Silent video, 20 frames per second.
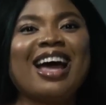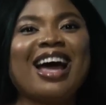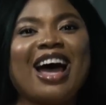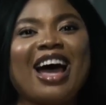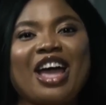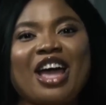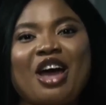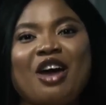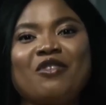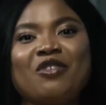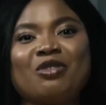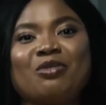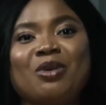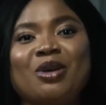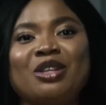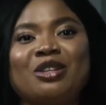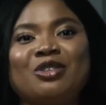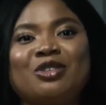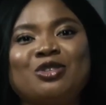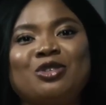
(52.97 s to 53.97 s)
I have with me
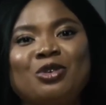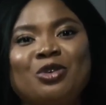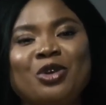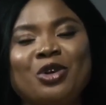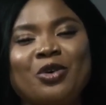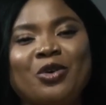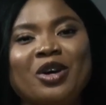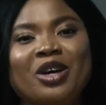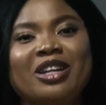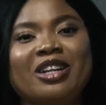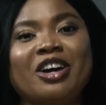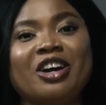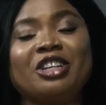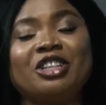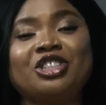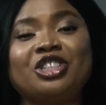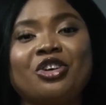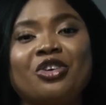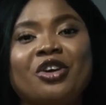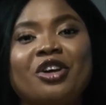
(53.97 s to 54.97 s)
in the studio a
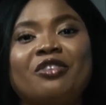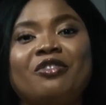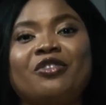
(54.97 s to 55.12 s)
Nigerian